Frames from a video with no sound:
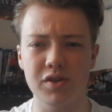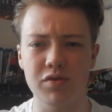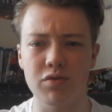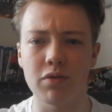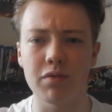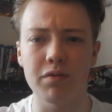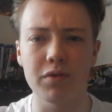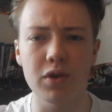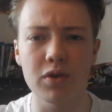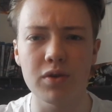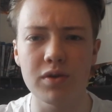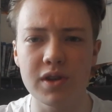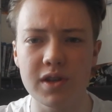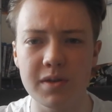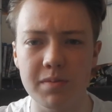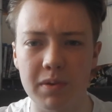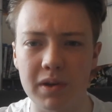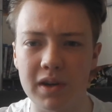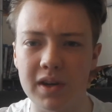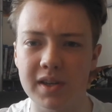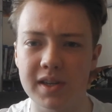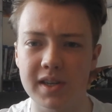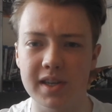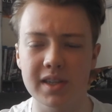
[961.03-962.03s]
reviews,
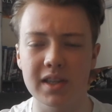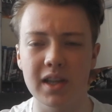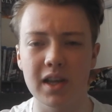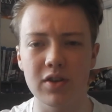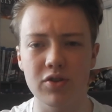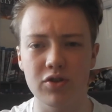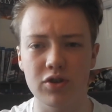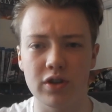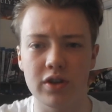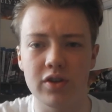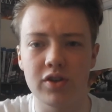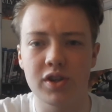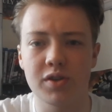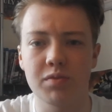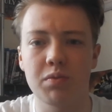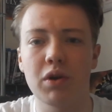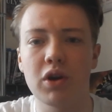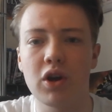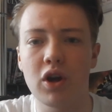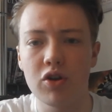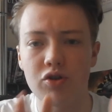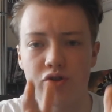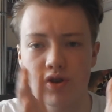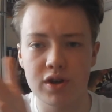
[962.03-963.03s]
because it's literally just
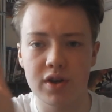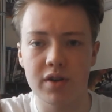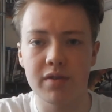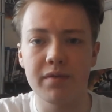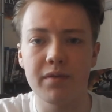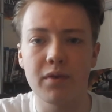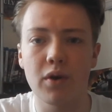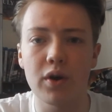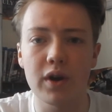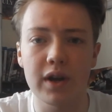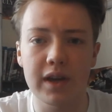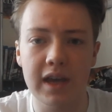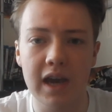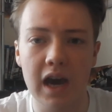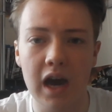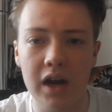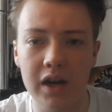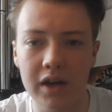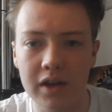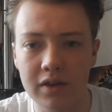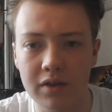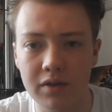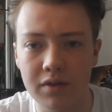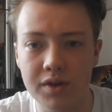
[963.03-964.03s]
140
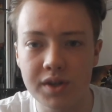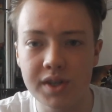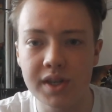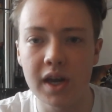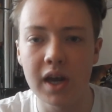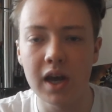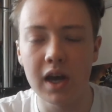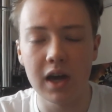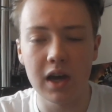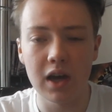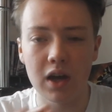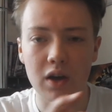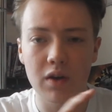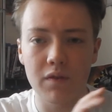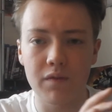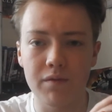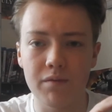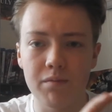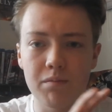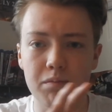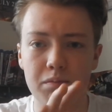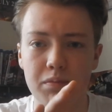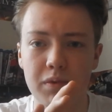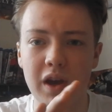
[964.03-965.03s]
characters
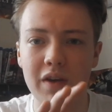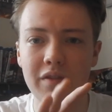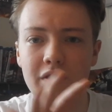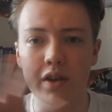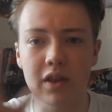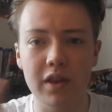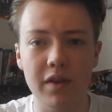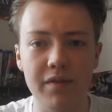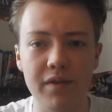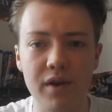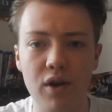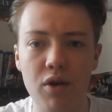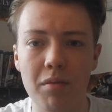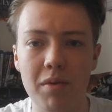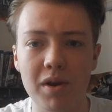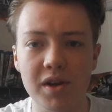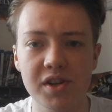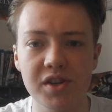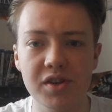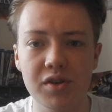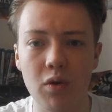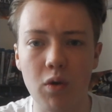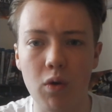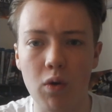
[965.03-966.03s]
giving the film a
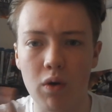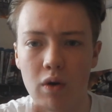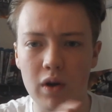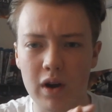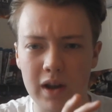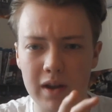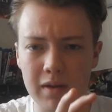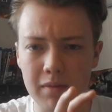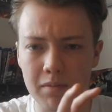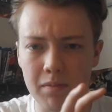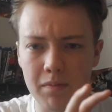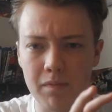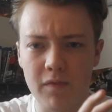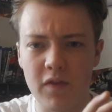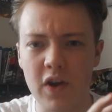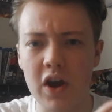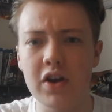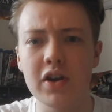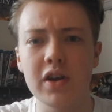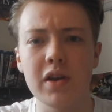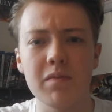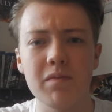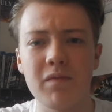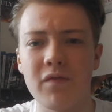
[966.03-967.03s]
score and
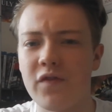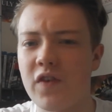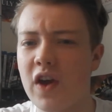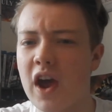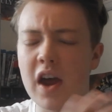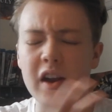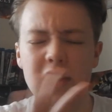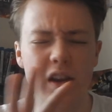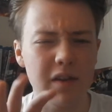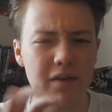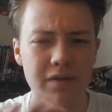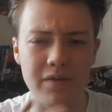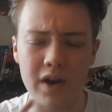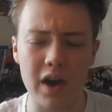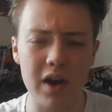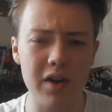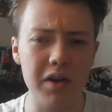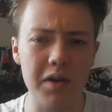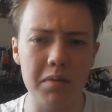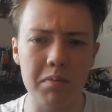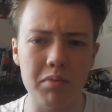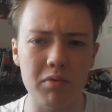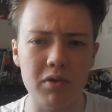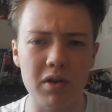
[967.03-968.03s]
very, very, very
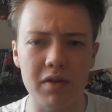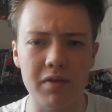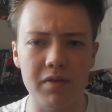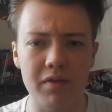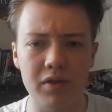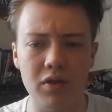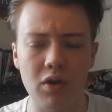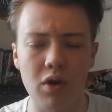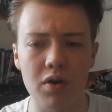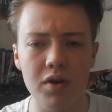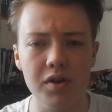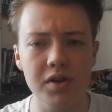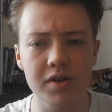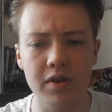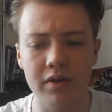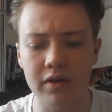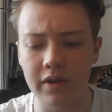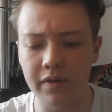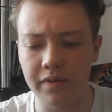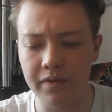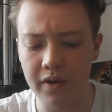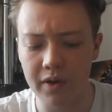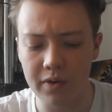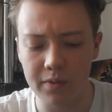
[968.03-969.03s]
brief thoughts on the
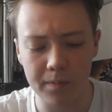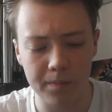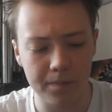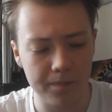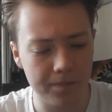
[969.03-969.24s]
film.